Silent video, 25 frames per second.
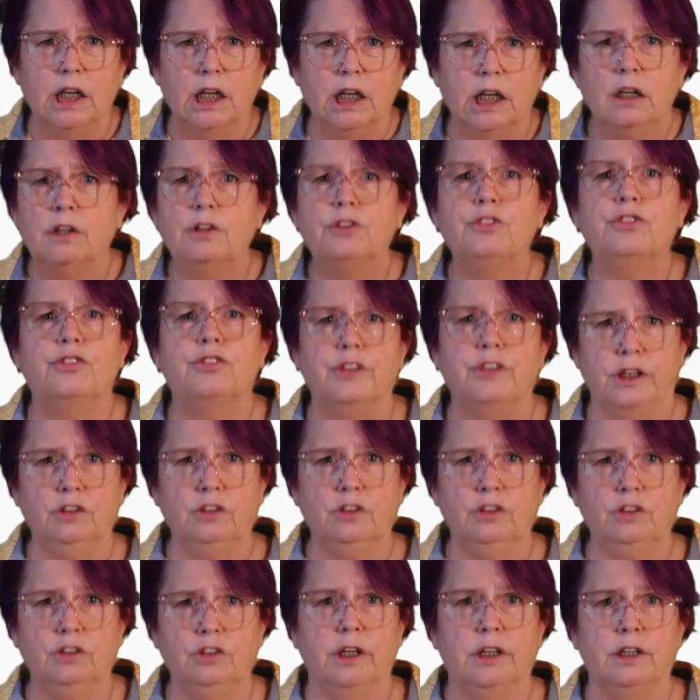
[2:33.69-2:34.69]
6
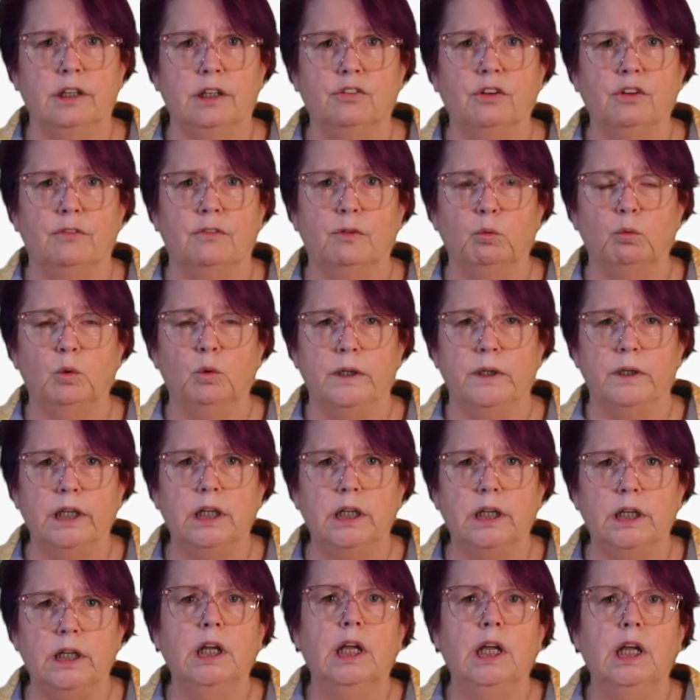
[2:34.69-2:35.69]
days of the week
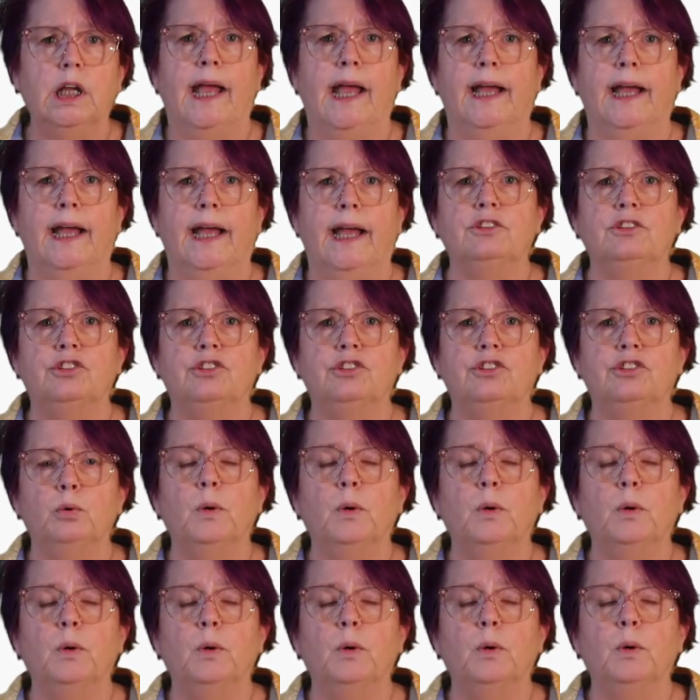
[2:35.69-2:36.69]
and to
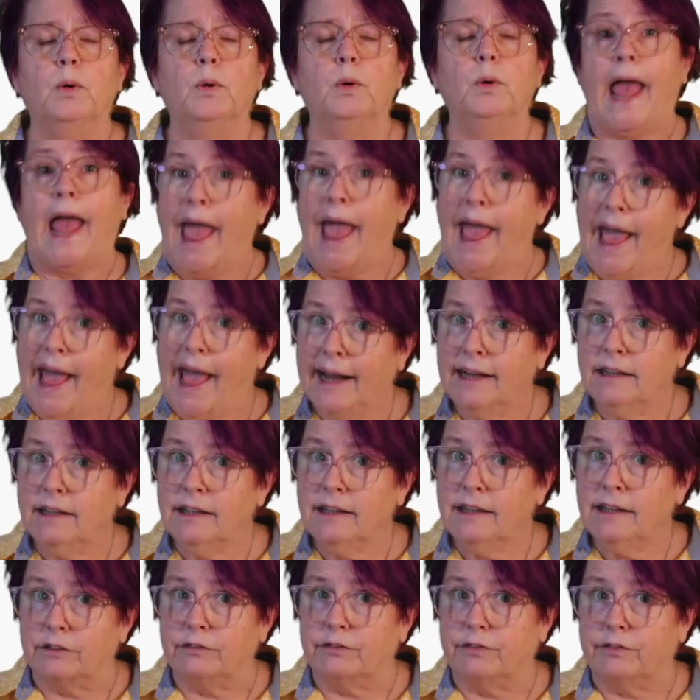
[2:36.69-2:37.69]
be
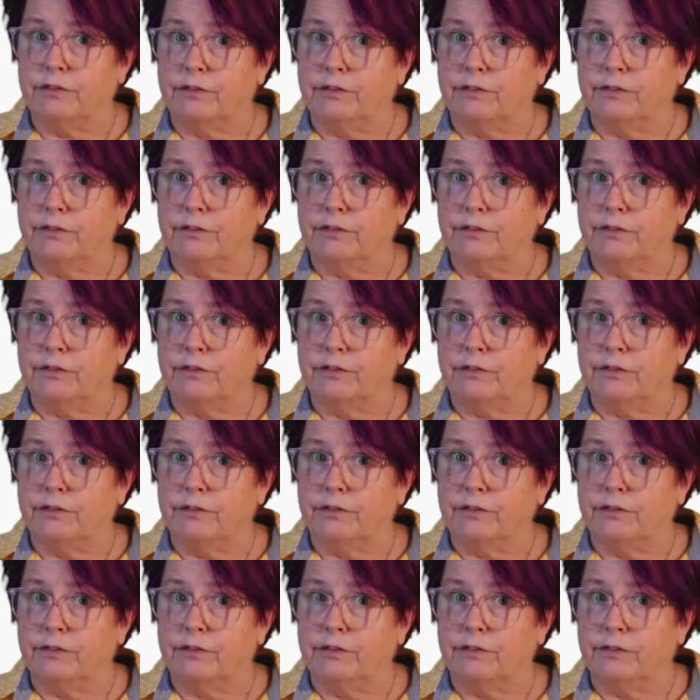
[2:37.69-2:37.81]
active